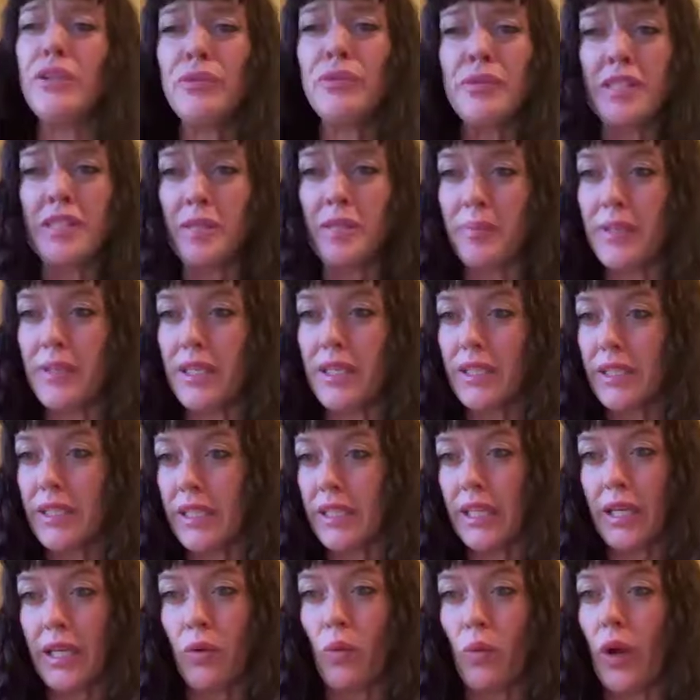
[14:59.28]
used to be a
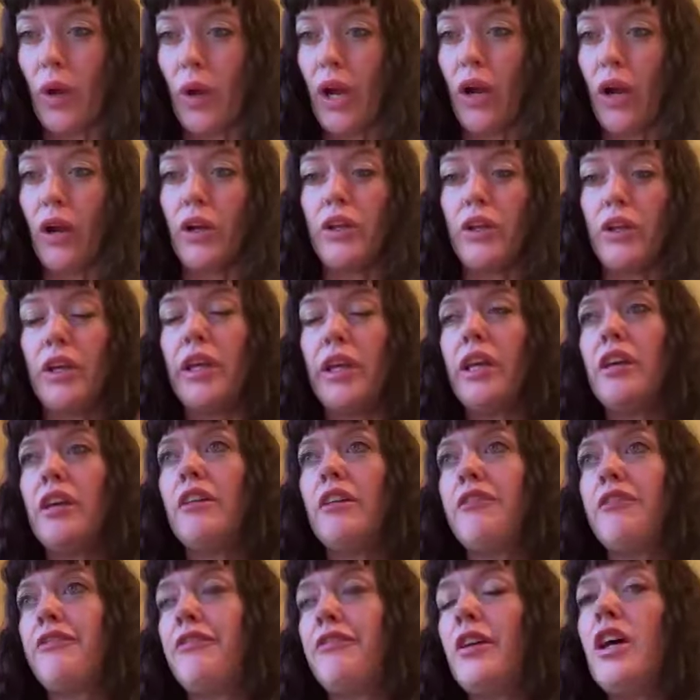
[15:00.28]
thing where
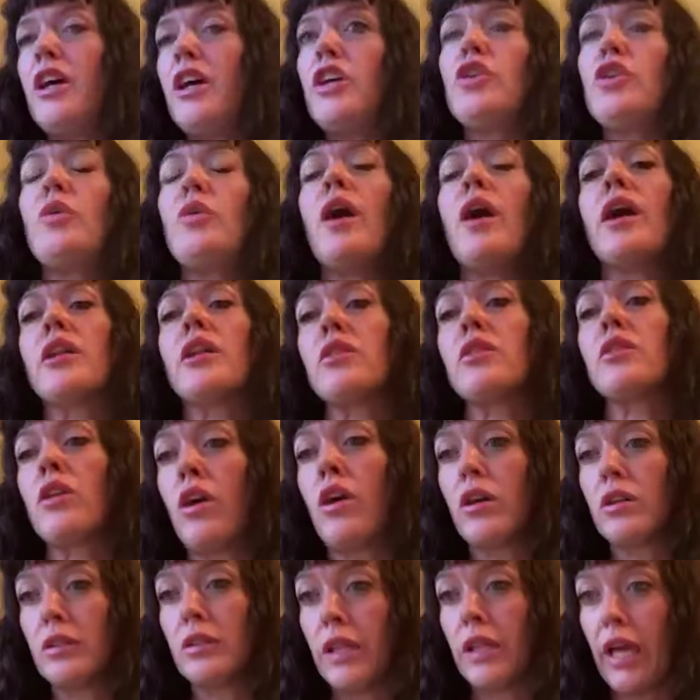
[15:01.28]
if you had a
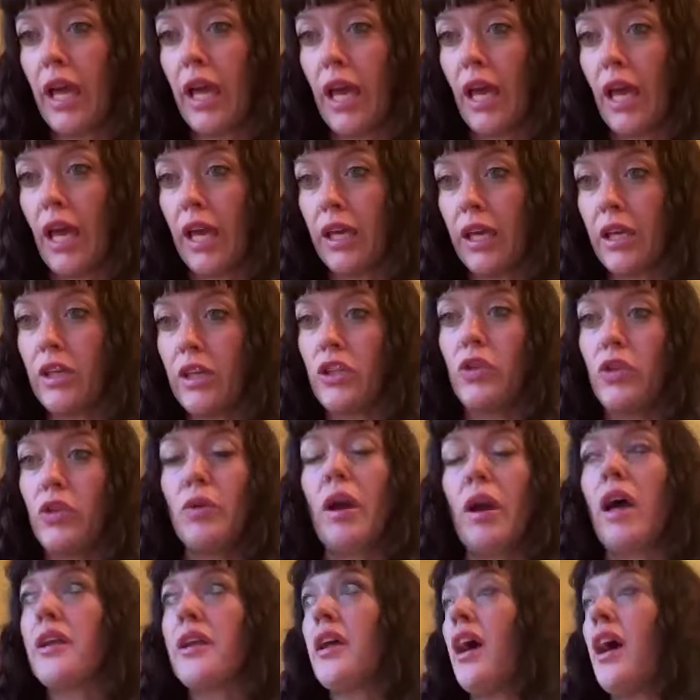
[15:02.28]
long leg, you
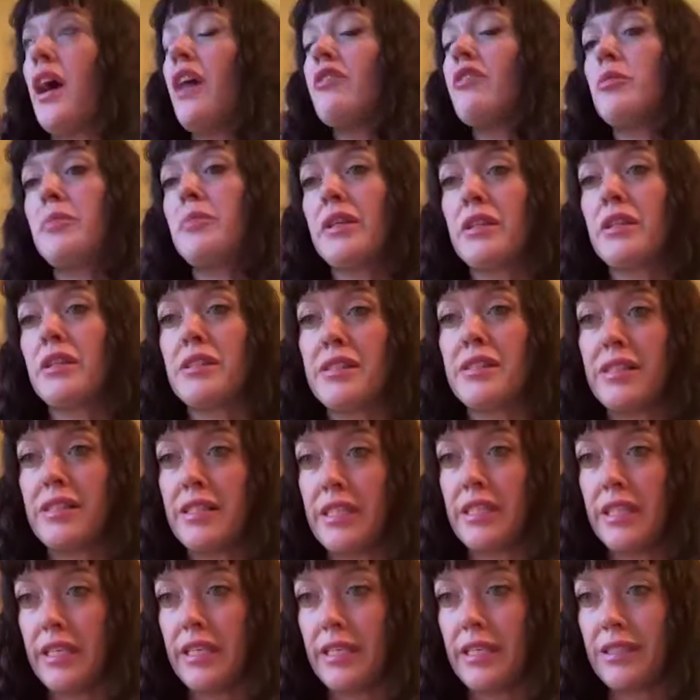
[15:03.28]
had to have a big
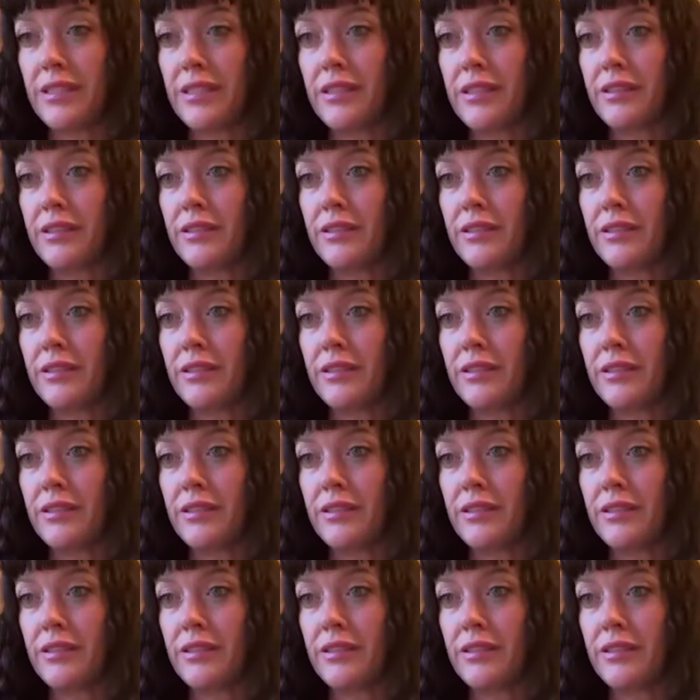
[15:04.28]
seat